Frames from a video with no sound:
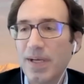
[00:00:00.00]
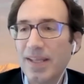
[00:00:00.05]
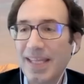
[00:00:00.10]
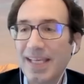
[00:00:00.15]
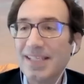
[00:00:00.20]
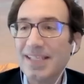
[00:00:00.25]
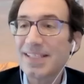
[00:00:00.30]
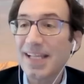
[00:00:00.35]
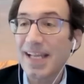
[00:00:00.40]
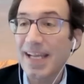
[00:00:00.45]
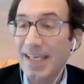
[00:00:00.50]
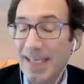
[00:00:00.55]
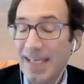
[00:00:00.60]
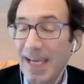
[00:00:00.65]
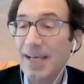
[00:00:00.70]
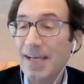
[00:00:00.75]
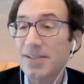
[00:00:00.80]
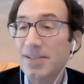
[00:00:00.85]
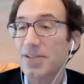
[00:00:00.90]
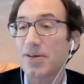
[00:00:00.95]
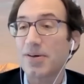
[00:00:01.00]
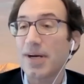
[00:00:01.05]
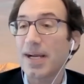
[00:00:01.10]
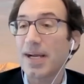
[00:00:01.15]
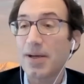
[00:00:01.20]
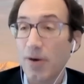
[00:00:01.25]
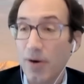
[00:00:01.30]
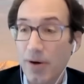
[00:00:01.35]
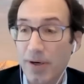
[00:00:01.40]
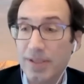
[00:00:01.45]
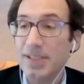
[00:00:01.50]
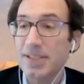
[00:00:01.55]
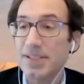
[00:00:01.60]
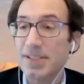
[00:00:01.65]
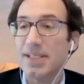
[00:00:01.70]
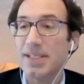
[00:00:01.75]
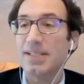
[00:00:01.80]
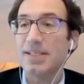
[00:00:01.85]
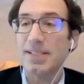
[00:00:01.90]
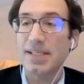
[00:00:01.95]
things like cancer and heart
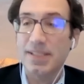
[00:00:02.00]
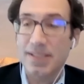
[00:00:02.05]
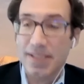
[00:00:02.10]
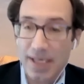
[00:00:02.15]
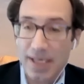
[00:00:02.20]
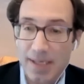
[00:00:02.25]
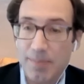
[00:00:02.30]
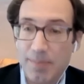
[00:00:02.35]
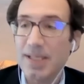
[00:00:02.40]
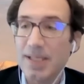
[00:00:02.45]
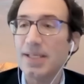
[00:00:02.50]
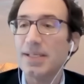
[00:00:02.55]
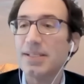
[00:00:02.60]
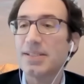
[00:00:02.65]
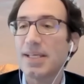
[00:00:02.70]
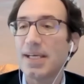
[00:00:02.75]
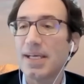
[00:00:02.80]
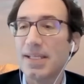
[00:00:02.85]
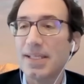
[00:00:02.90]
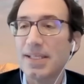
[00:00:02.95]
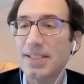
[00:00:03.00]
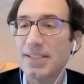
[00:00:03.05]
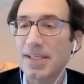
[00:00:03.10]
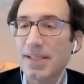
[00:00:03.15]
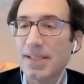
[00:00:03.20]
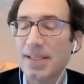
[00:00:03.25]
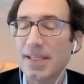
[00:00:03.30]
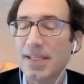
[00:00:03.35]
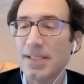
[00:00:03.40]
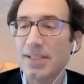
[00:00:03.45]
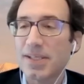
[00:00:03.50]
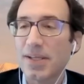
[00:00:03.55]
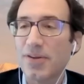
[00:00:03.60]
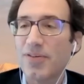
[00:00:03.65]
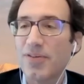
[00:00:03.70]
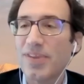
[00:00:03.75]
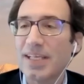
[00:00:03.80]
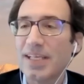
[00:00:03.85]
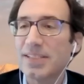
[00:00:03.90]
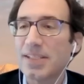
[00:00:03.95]
disease and diabetes and these
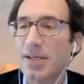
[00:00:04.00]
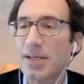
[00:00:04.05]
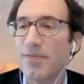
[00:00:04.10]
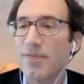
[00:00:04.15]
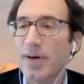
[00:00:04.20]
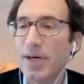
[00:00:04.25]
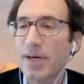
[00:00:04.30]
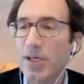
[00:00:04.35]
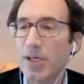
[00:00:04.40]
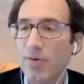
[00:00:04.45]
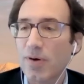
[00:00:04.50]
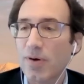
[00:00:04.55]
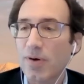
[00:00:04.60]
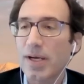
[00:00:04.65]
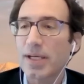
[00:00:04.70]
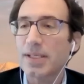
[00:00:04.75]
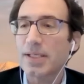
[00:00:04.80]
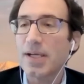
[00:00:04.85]
other things that are very chronic,